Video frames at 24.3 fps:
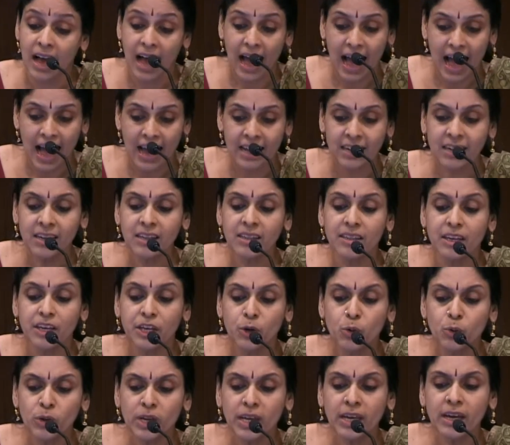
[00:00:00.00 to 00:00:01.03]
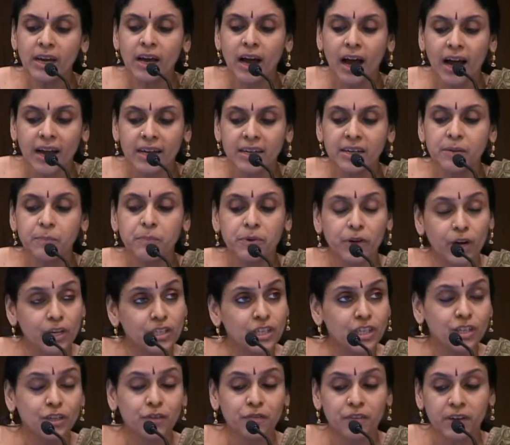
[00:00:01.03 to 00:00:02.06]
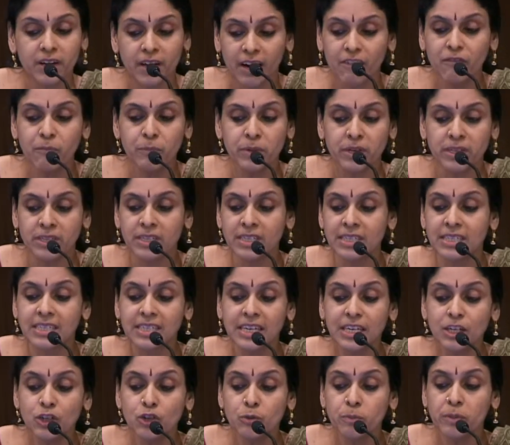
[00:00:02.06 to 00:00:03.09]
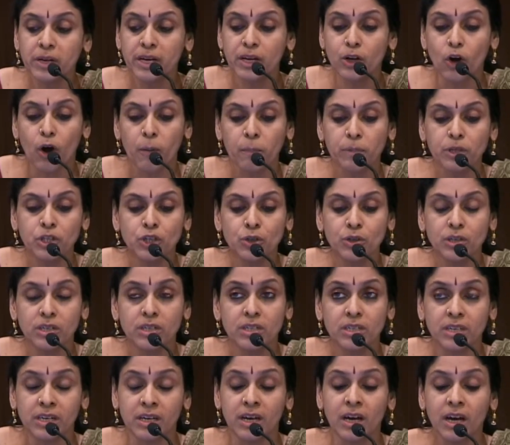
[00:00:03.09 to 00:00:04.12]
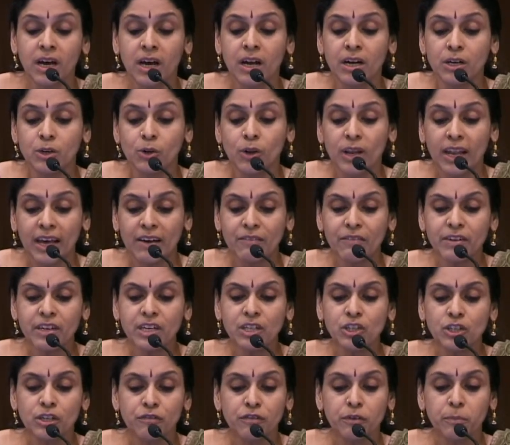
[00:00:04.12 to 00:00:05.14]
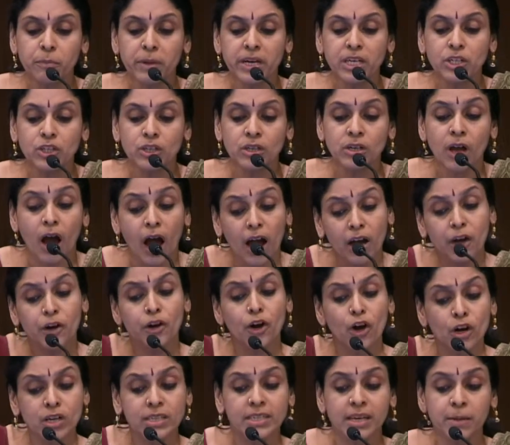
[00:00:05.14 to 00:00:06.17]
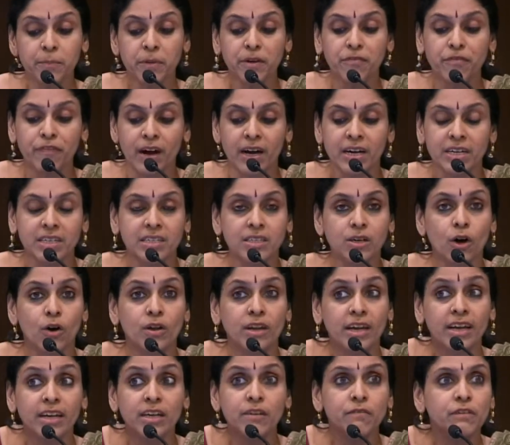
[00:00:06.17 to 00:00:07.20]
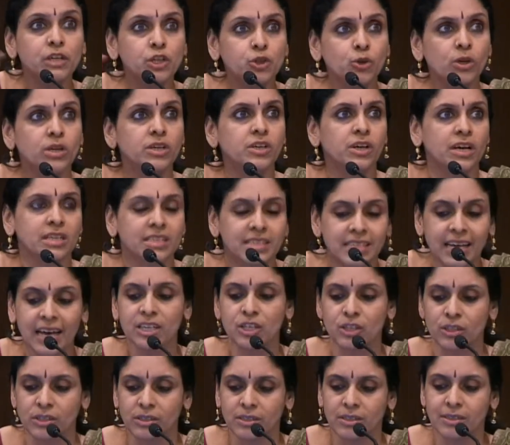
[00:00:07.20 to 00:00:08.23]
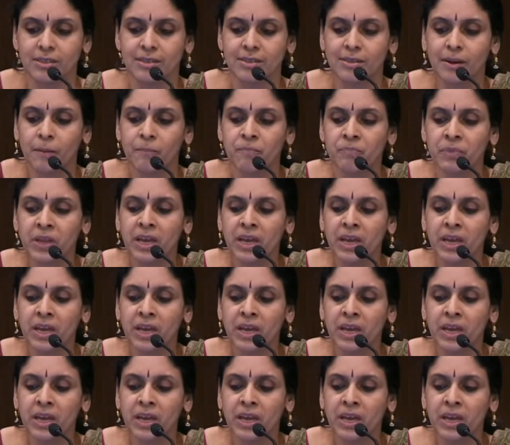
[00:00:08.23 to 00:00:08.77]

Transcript: And the unique ID project of the government is seen to be an opportunity to leverage information across MFIs on individual transactions.